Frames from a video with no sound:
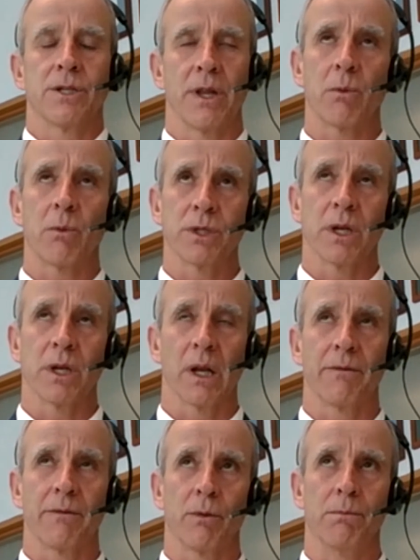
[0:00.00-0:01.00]
So that was
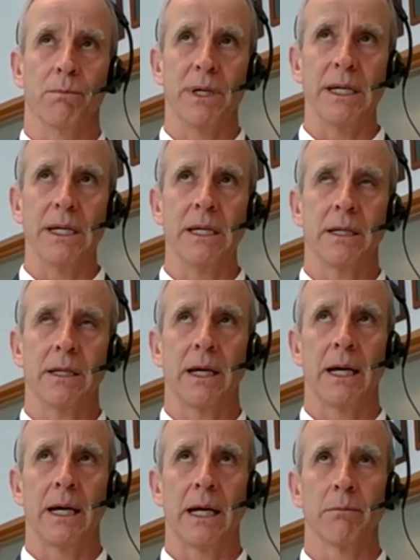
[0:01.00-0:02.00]
level B.
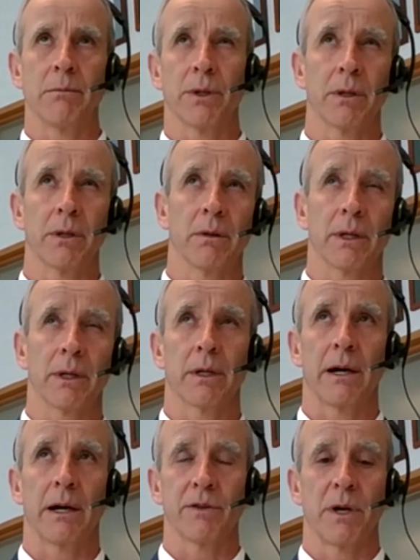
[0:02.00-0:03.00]
I think
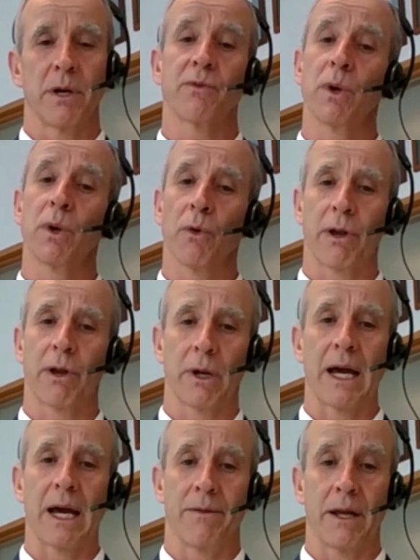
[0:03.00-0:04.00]
that covers most, but we also
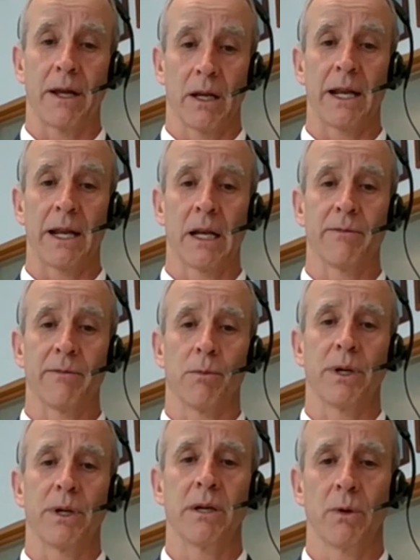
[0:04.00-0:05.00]
allowed that at
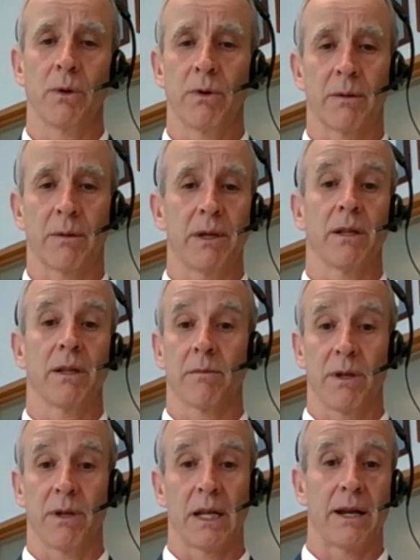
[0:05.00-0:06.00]
level B, we recommended
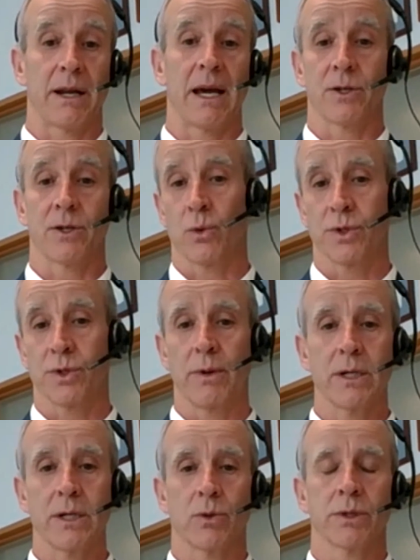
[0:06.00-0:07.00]
that be allowed outdoors
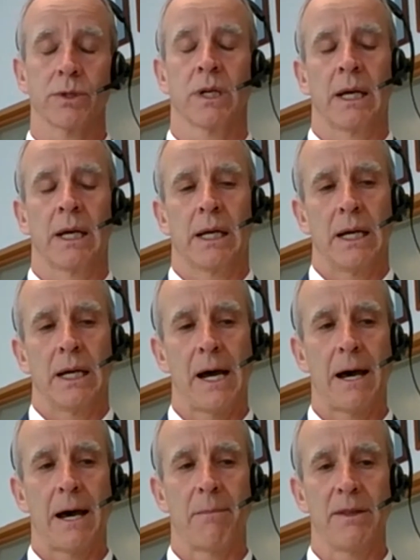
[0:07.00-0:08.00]
or indoors.
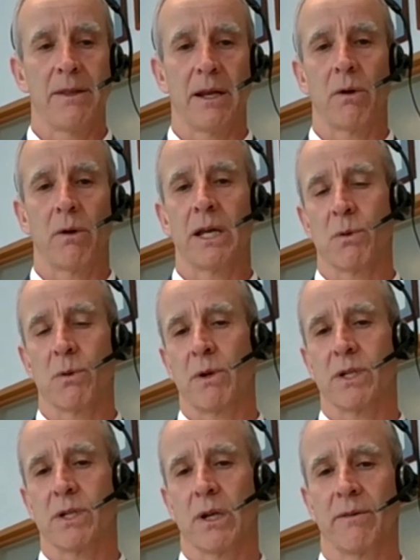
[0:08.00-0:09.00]
And then as we
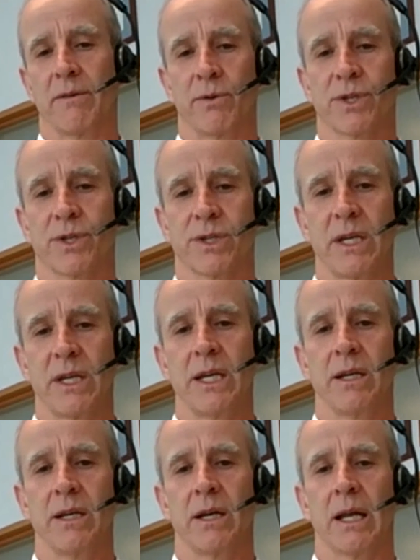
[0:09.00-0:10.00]
went to level
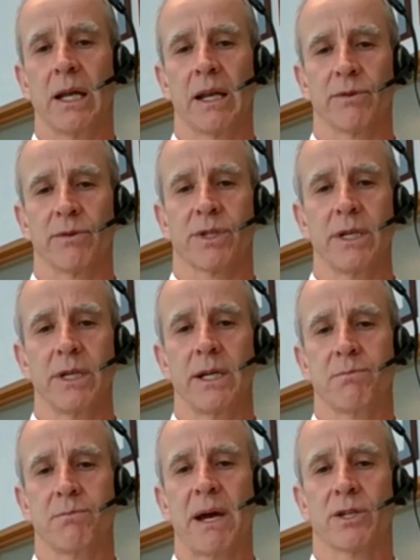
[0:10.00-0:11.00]
C
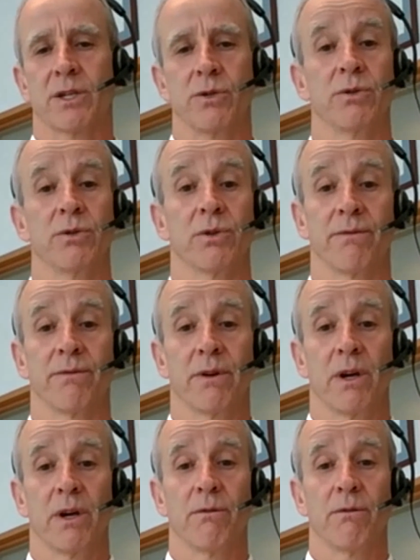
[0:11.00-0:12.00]
is back to sort of